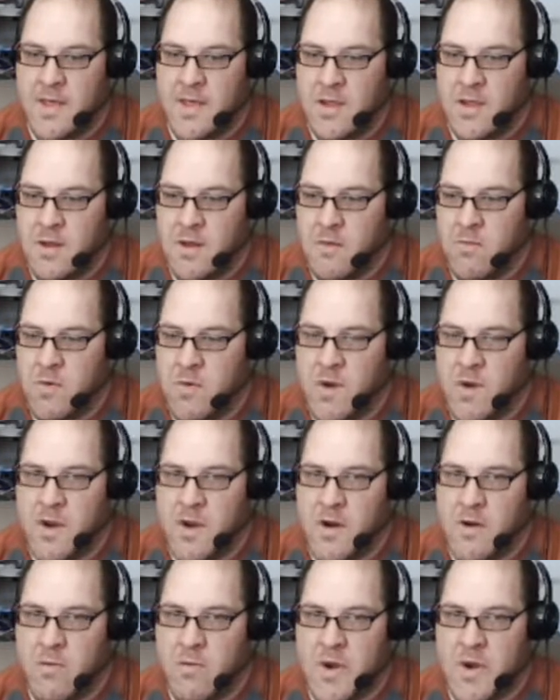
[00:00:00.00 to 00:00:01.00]
you're one
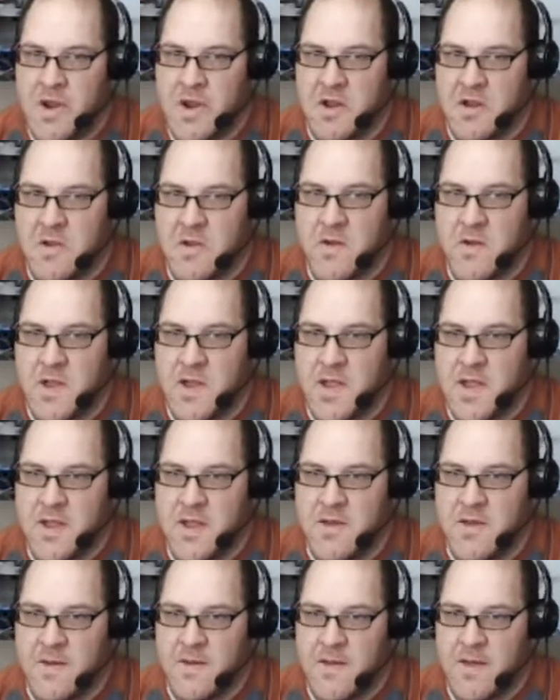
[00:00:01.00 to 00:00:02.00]
hardworking dude,
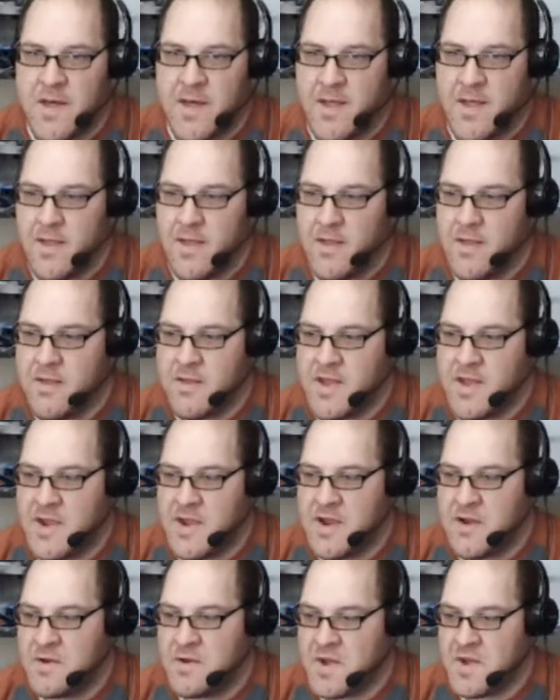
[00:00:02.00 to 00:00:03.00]
EQ.
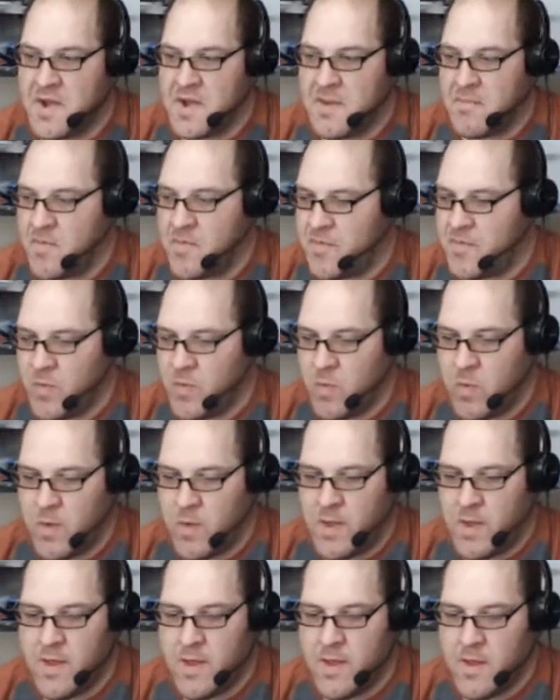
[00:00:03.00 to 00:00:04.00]
Take your time
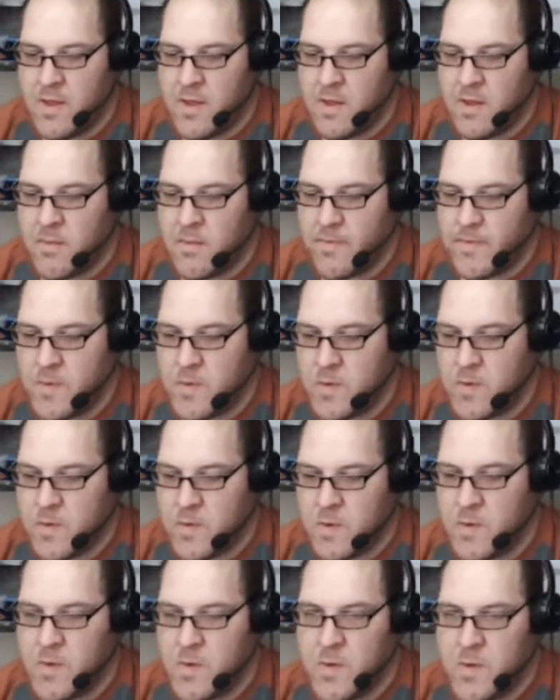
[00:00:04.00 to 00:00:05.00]
on
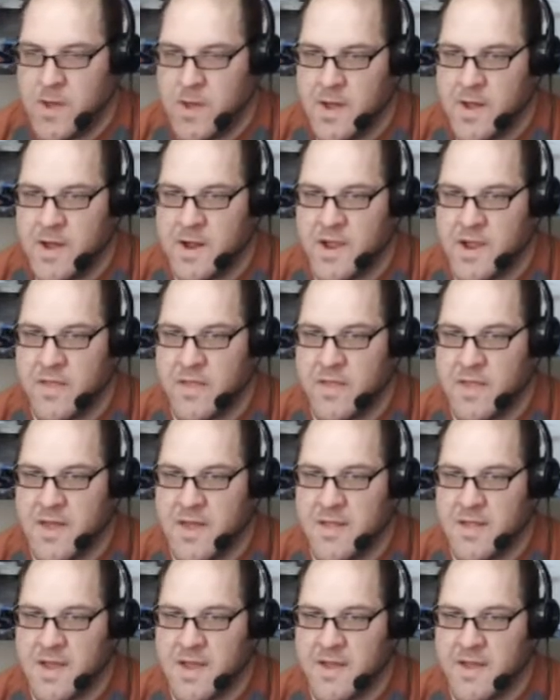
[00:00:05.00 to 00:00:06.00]
getting
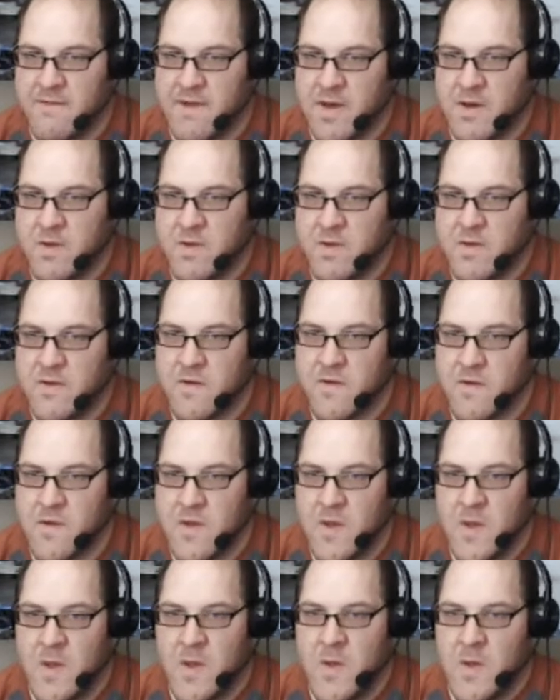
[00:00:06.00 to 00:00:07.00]
that live out.
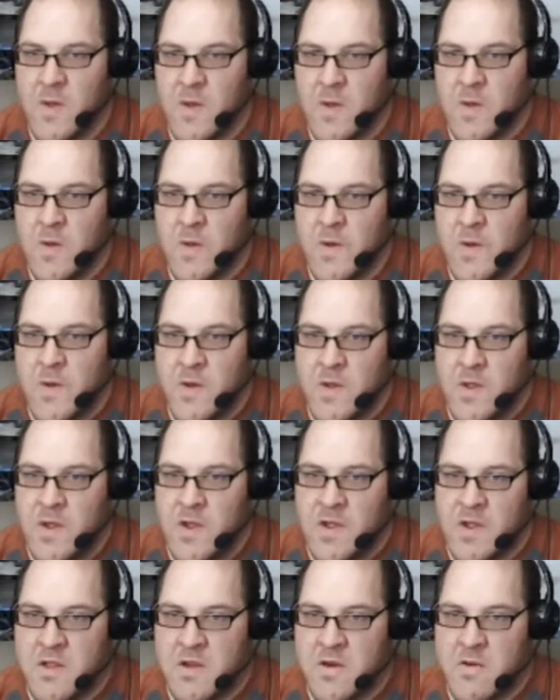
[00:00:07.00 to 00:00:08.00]

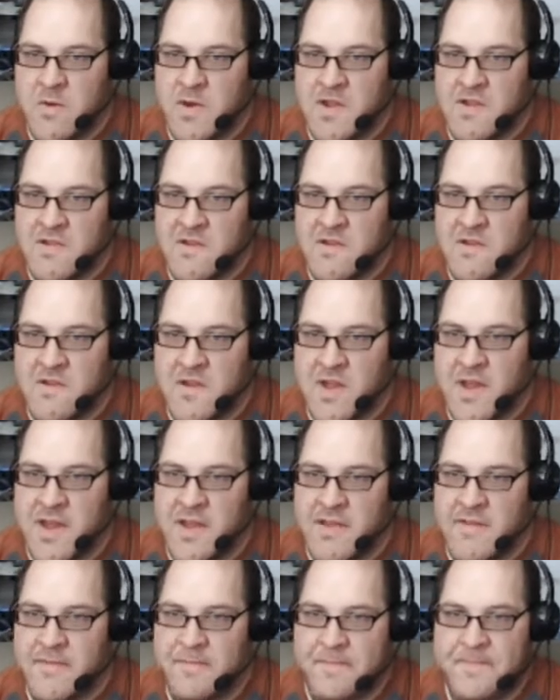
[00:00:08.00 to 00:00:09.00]
Any other questions, you
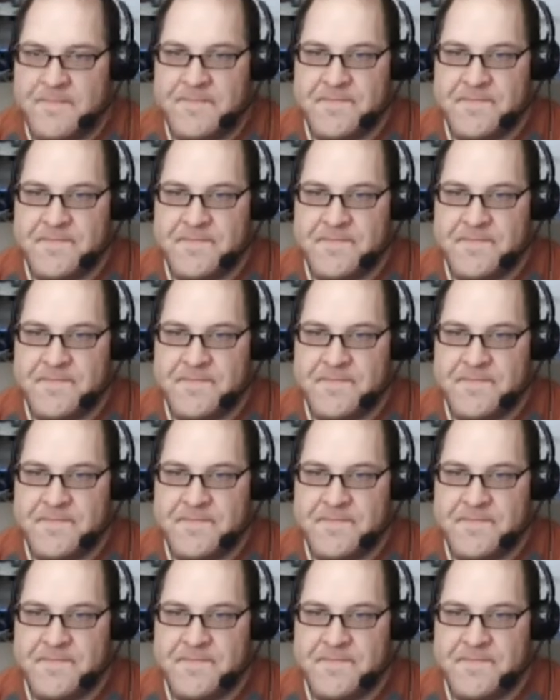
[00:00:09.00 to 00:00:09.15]
guys?